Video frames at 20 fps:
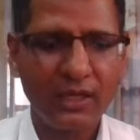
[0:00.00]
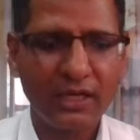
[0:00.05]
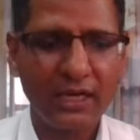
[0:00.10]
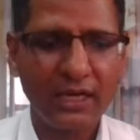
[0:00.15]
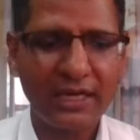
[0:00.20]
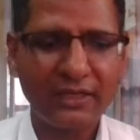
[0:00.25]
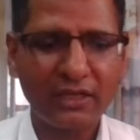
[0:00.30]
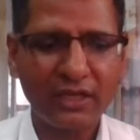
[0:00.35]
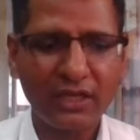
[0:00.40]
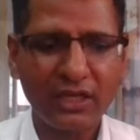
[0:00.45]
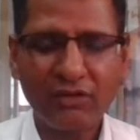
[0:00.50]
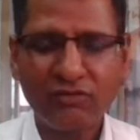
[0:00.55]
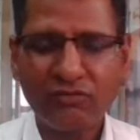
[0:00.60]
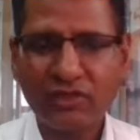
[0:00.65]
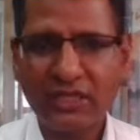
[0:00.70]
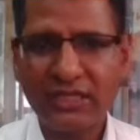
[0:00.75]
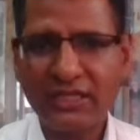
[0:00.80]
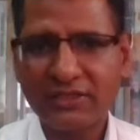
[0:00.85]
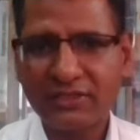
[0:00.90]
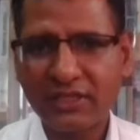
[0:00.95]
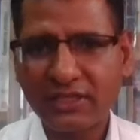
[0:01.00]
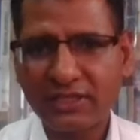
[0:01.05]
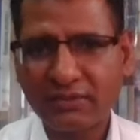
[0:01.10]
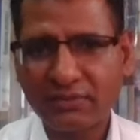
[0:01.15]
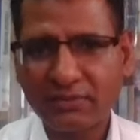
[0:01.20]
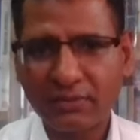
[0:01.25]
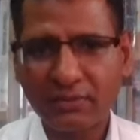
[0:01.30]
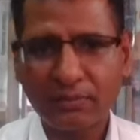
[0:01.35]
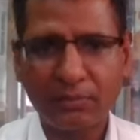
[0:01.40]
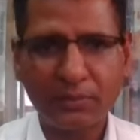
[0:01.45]
And intelligent
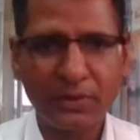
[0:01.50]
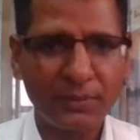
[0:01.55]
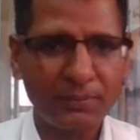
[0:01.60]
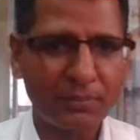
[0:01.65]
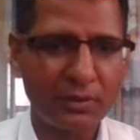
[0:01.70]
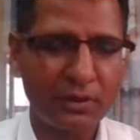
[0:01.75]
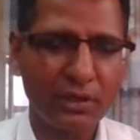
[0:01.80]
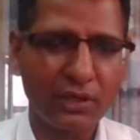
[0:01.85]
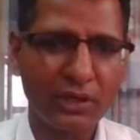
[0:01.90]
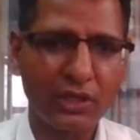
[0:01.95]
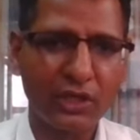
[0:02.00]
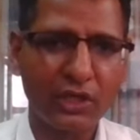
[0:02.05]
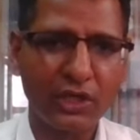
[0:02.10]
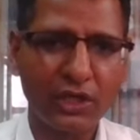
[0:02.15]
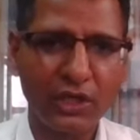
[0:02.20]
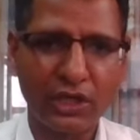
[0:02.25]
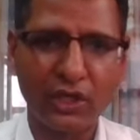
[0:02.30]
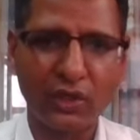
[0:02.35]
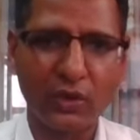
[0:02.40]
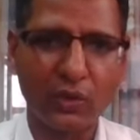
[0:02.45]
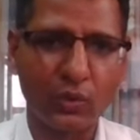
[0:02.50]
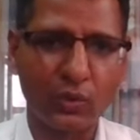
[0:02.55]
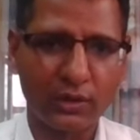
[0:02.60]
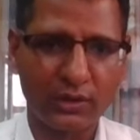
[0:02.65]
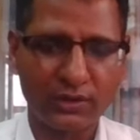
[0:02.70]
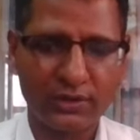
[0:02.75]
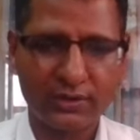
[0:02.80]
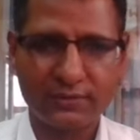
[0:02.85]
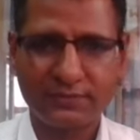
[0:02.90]
people ignore.